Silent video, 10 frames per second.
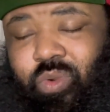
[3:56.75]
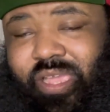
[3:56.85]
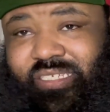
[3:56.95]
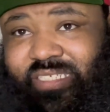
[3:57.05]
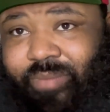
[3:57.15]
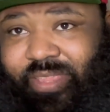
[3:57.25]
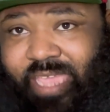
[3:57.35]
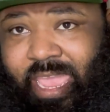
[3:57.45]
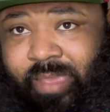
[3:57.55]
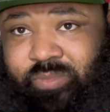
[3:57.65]
going 7
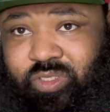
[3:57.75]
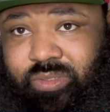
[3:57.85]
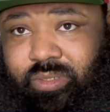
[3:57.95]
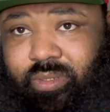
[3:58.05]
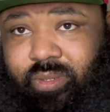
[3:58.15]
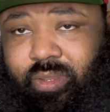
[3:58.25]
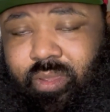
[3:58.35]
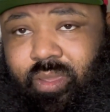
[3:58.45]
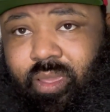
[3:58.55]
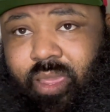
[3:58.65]
games,
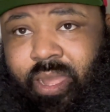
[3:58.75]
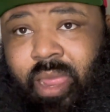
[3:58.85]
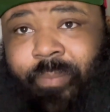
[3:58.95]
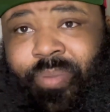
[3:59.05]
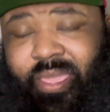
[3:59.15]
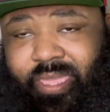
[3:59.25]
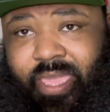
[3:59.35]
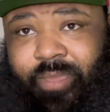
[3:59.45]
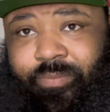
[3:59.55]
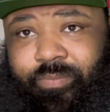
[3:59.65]
and I'm picking